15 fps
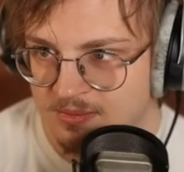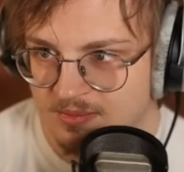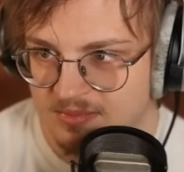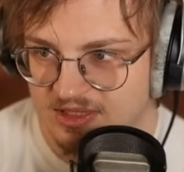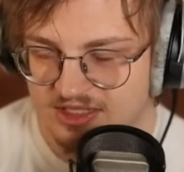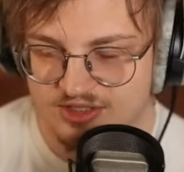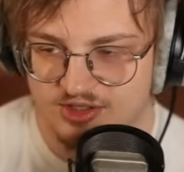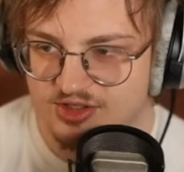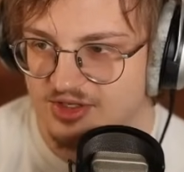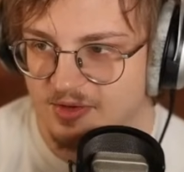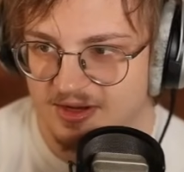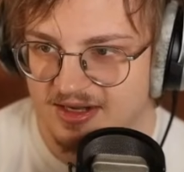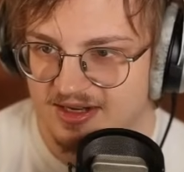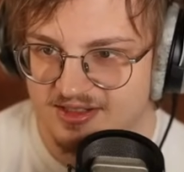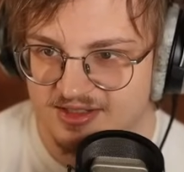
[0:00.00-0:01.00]
This is so
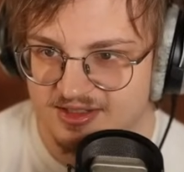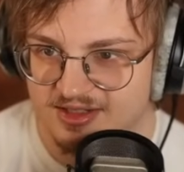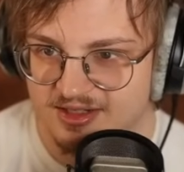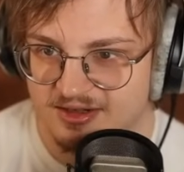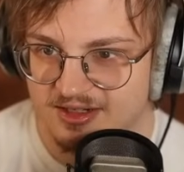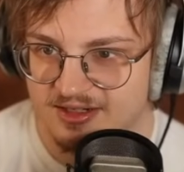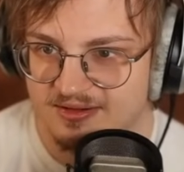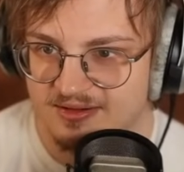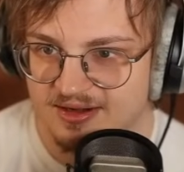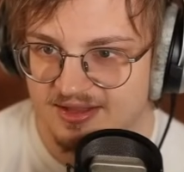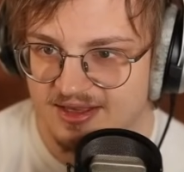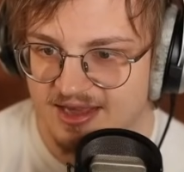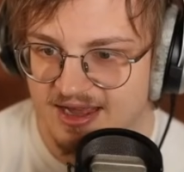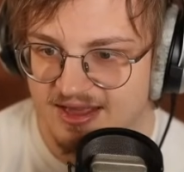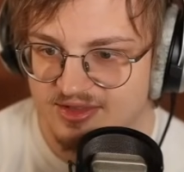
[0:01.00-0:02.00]
unnecessary. I
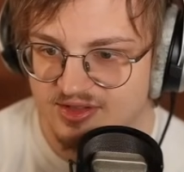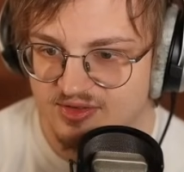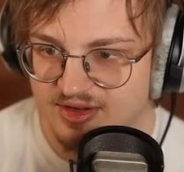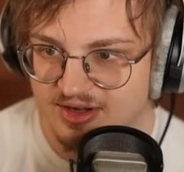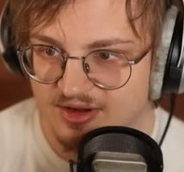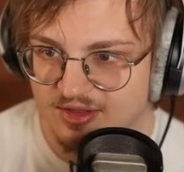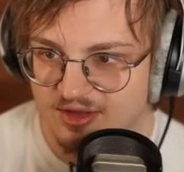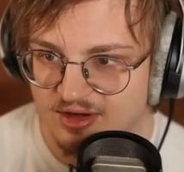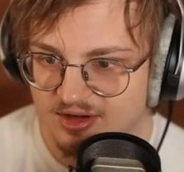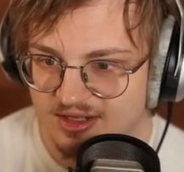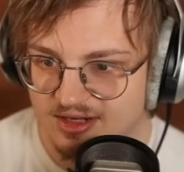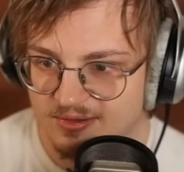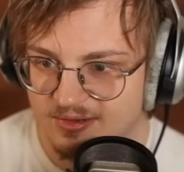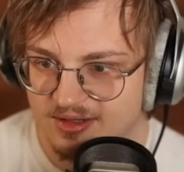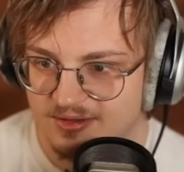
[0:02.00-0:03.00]
think I have this fight unlocked
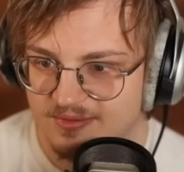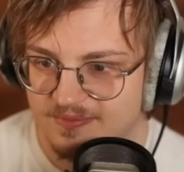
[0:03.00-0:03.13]
anyway.